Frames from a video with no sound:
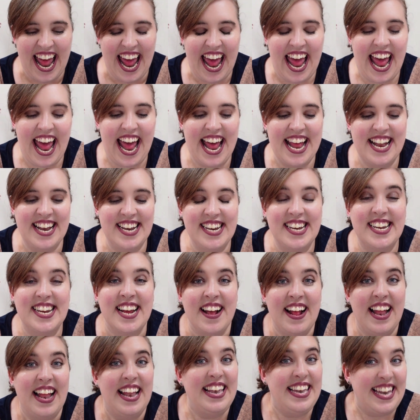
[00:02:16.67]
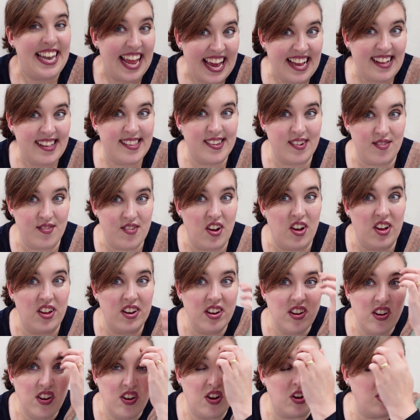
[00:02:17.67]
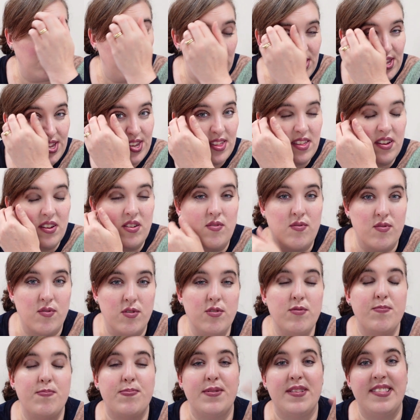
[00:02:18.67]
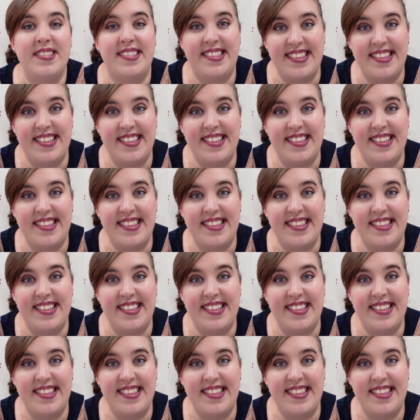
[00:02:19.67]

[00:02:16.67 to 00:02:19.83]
and later on go to the group,